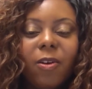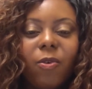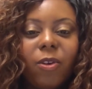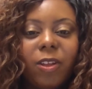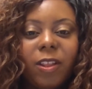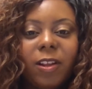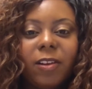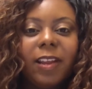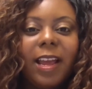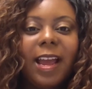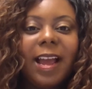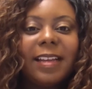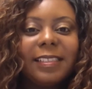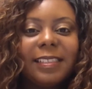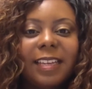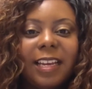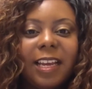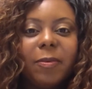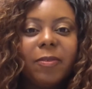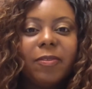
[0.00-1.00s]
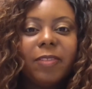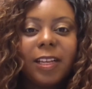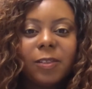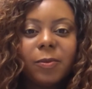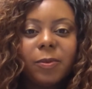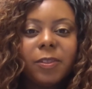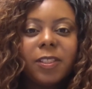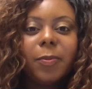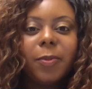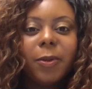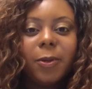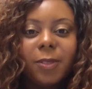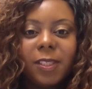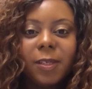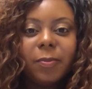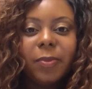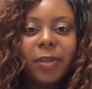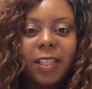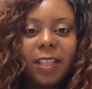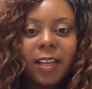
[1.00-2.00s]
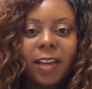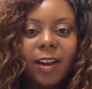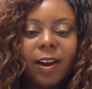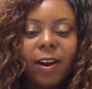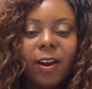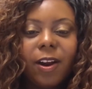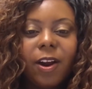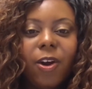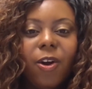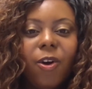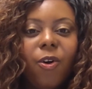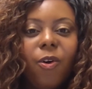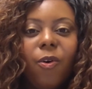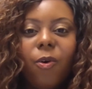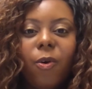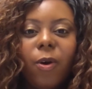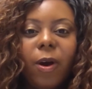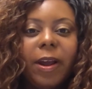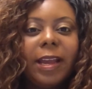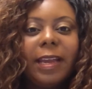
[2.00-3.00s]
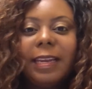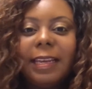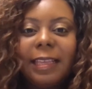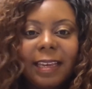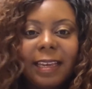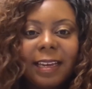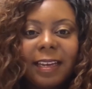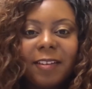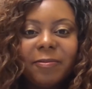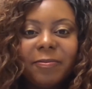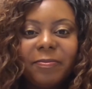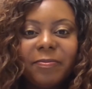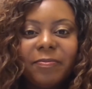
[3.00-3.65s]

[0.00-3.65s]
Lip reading: or their last name if that's what's supposed to be there, or anything.